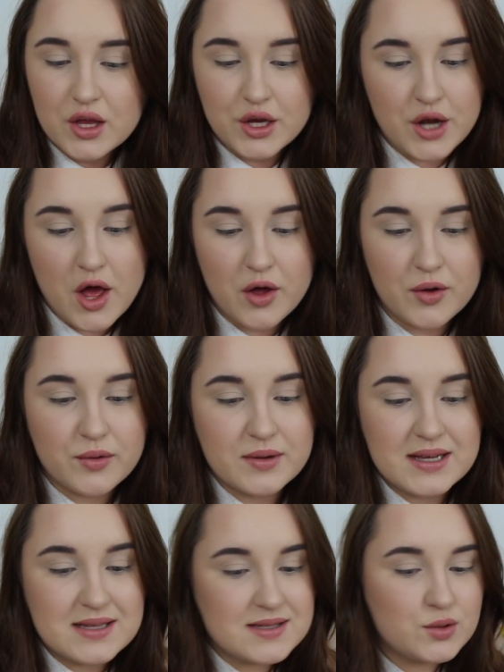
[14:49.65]
you know,
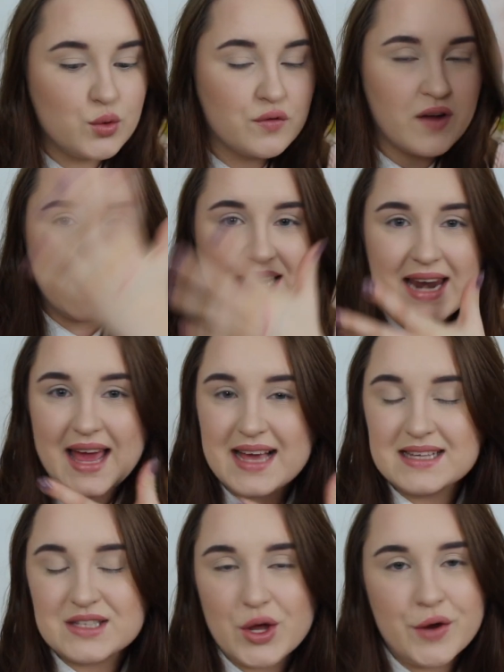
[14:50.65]
it's sort of like
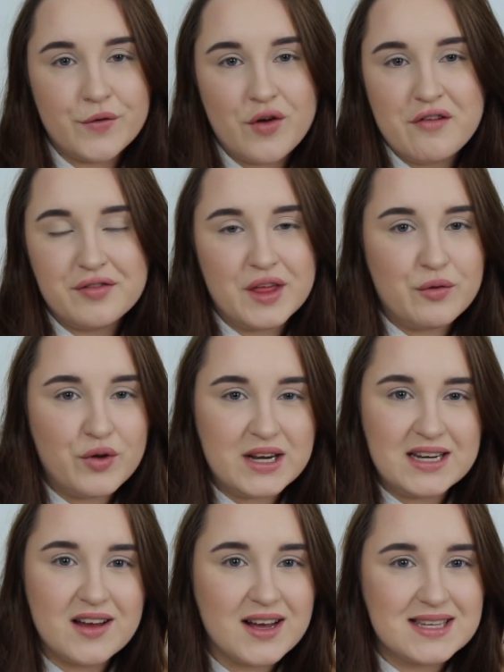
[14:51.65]
glazed over everything
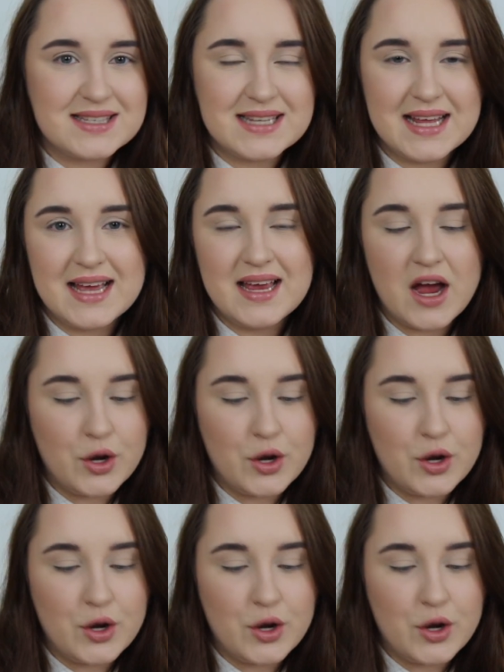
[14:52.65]
really nicely.